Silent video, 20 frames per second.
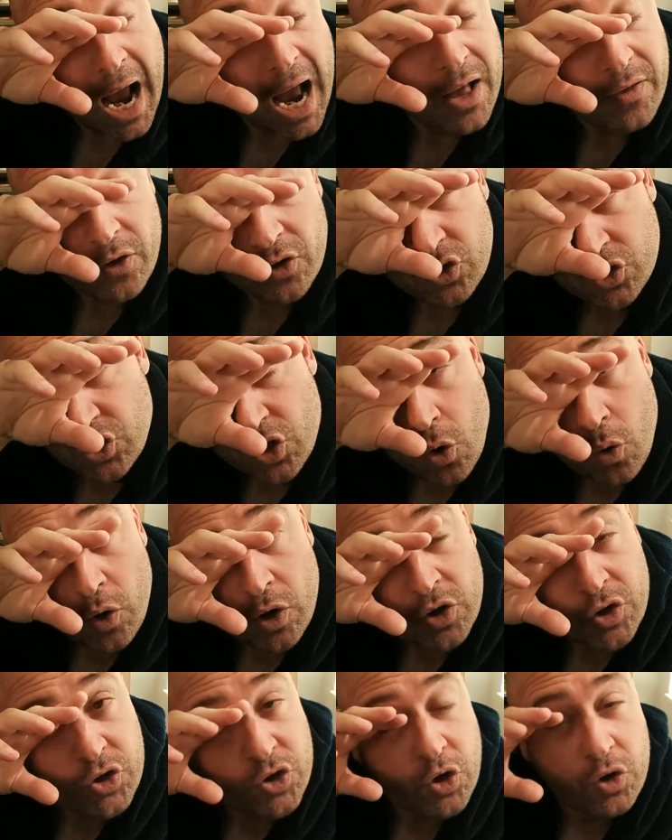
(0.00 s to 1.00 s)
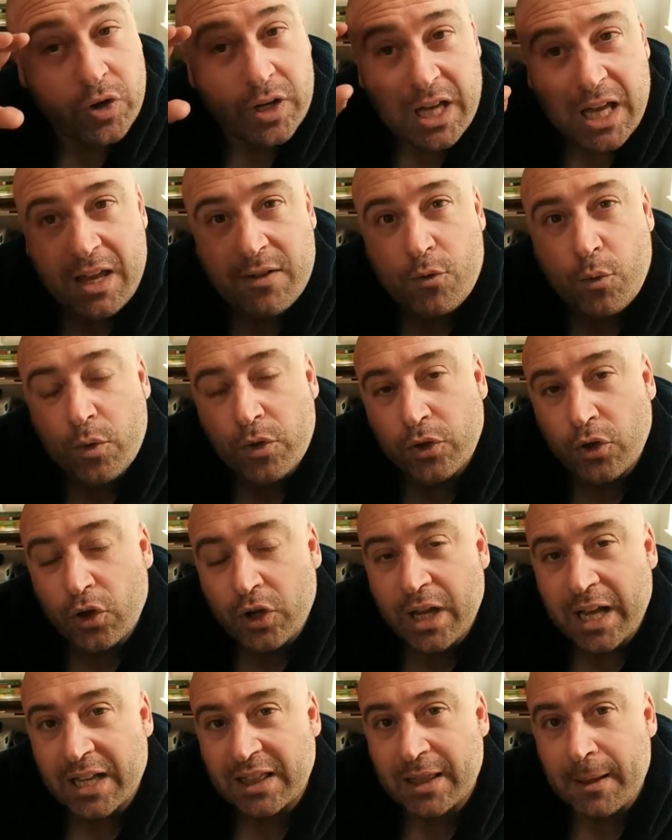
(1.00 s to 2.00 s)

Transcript: and there's no concern even with looking